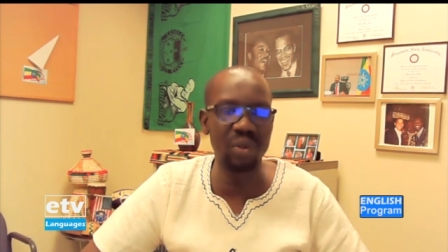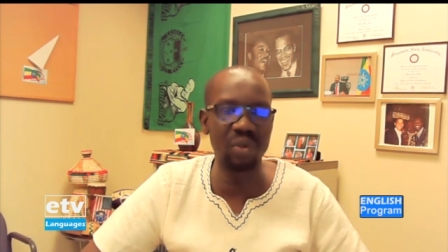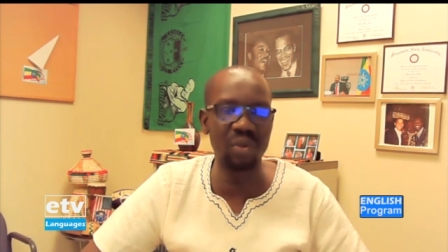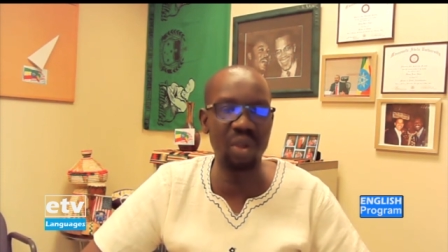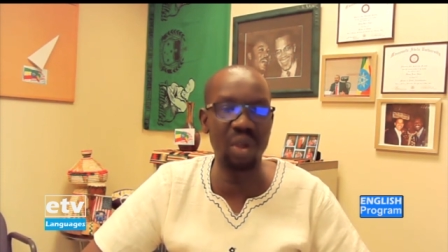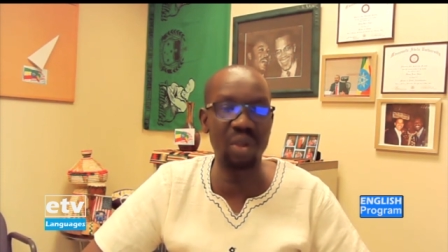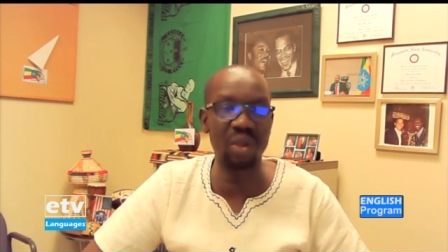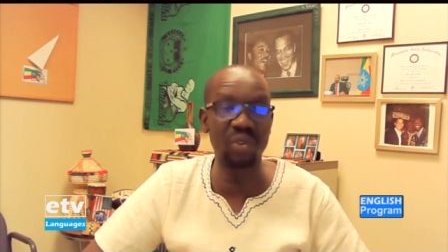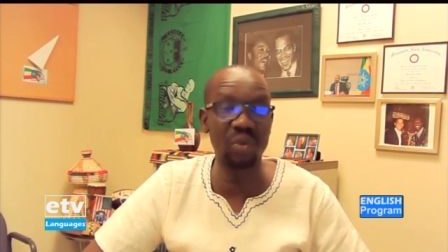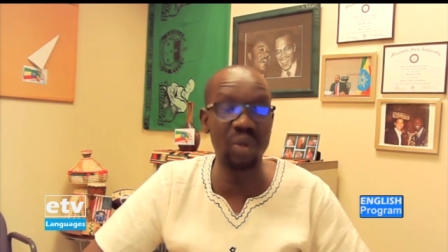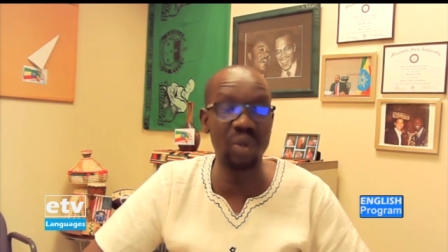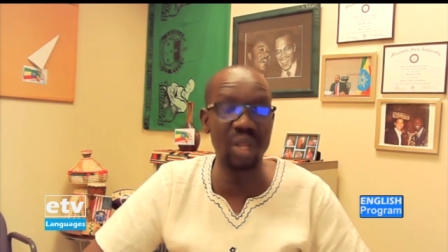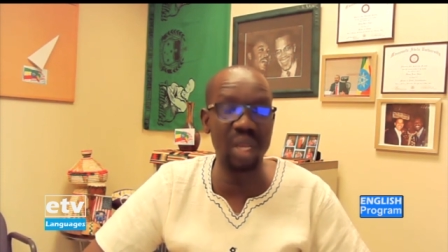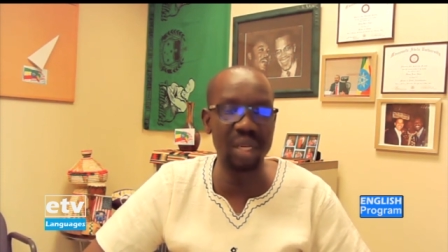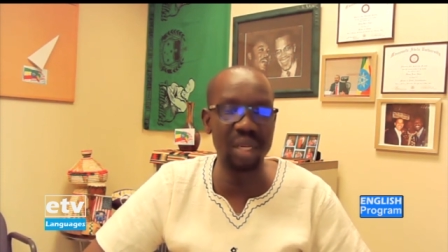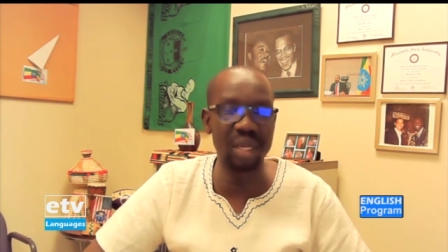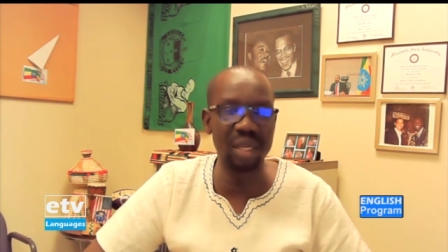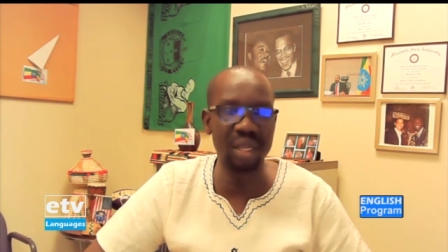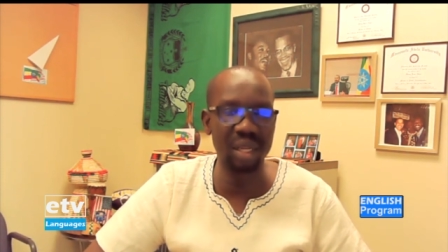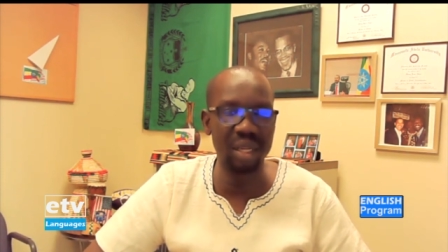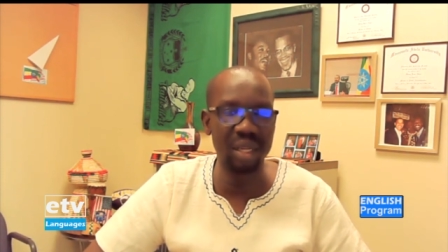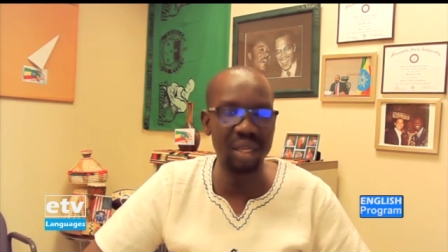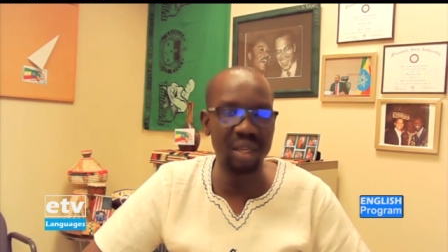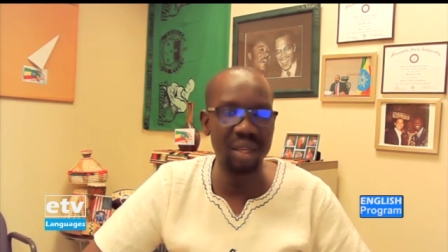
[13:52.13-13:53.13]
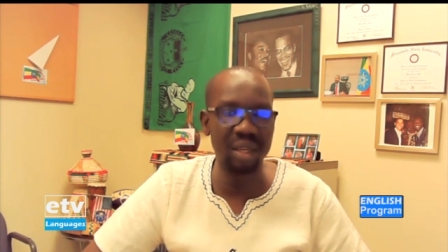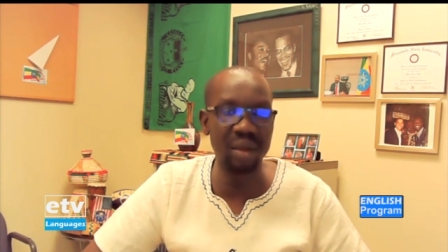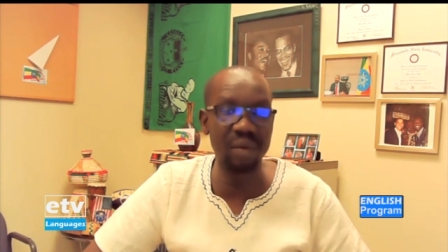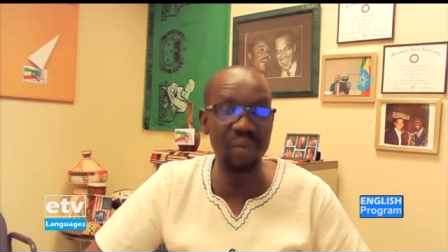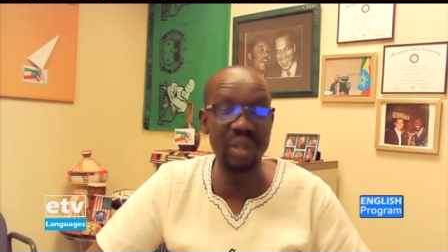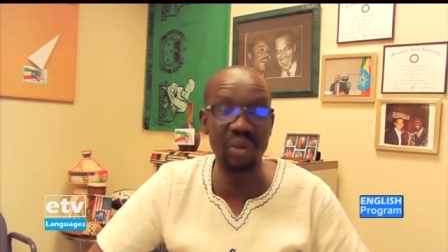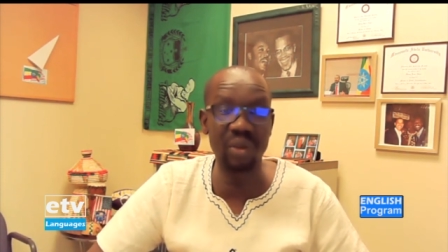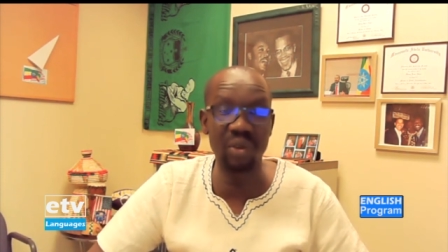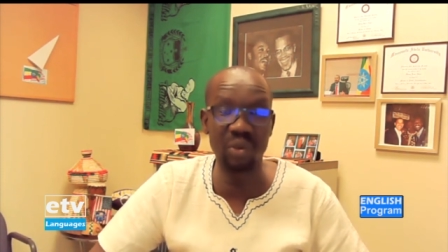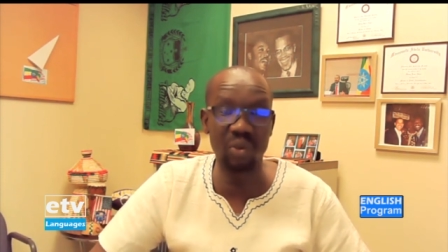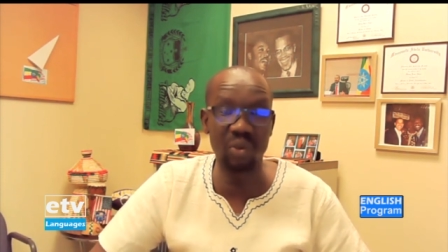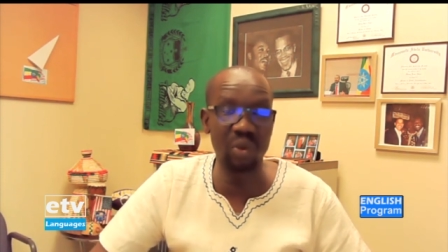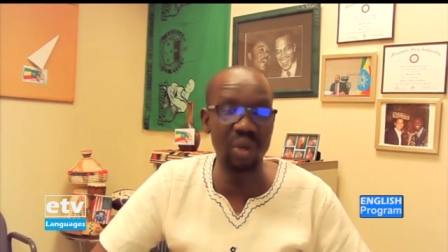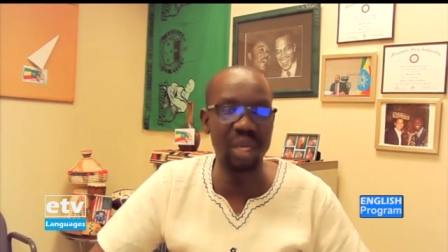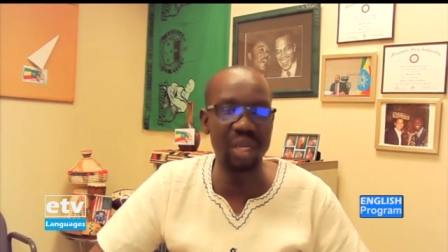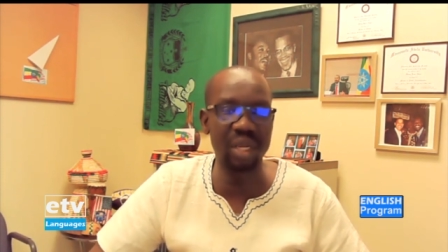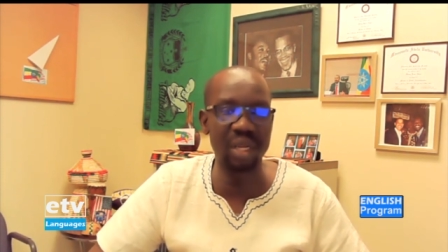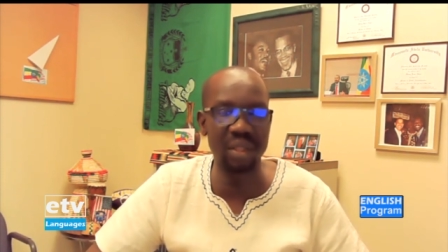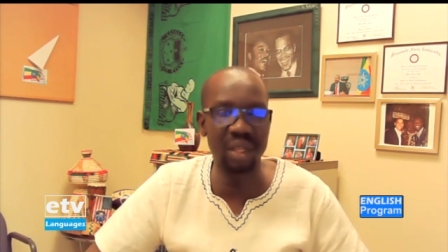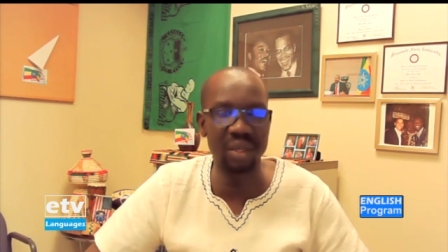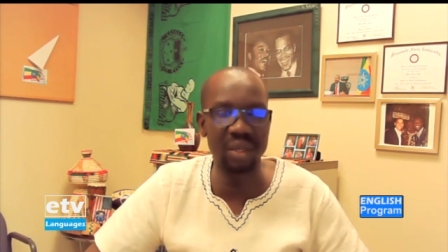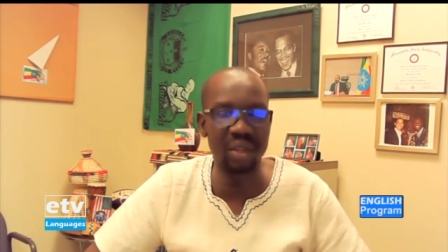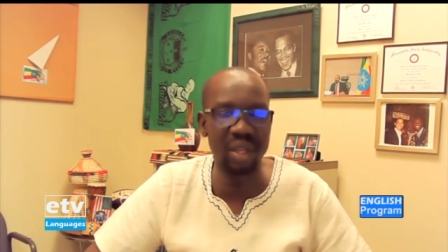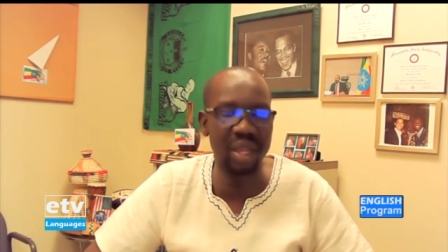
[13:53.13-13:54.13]
South Sudan, to Sudan
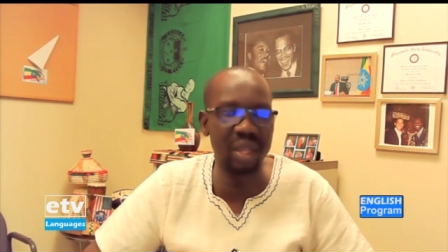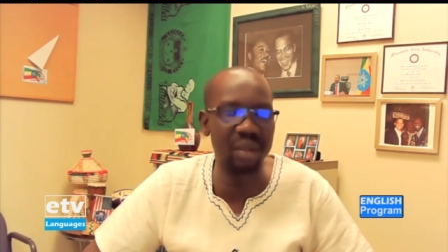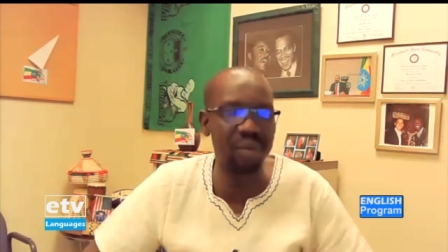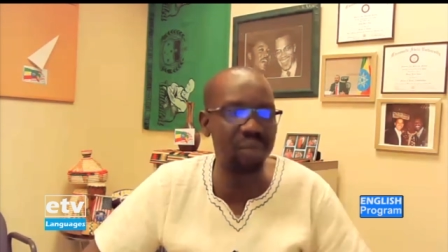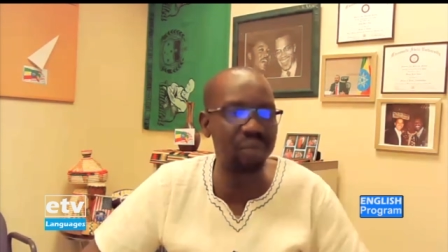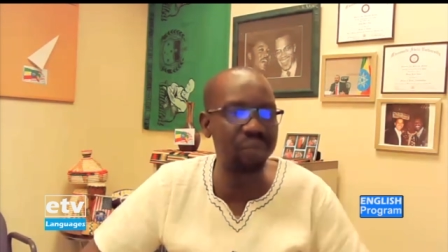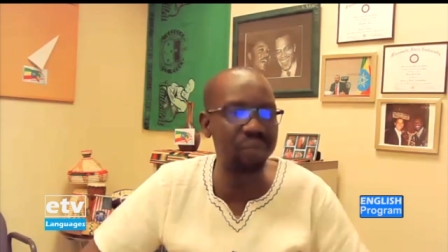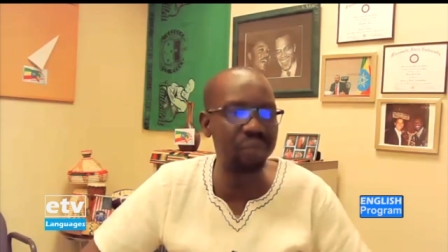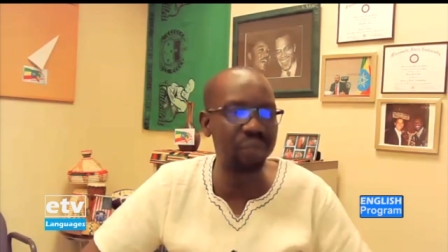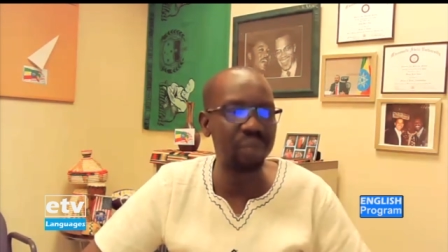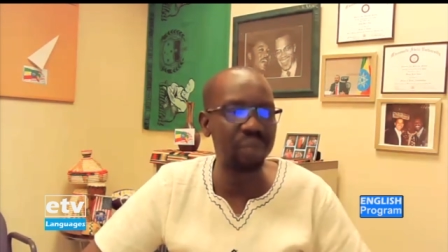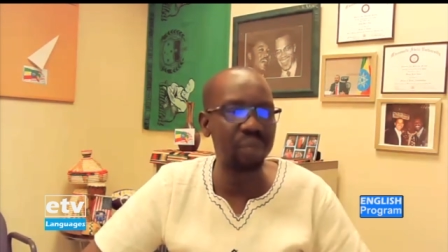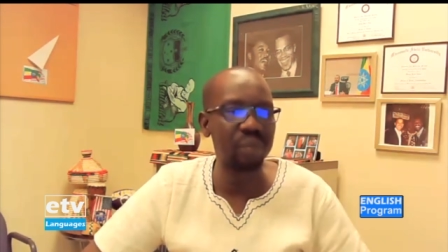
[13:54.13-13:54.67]
at the time.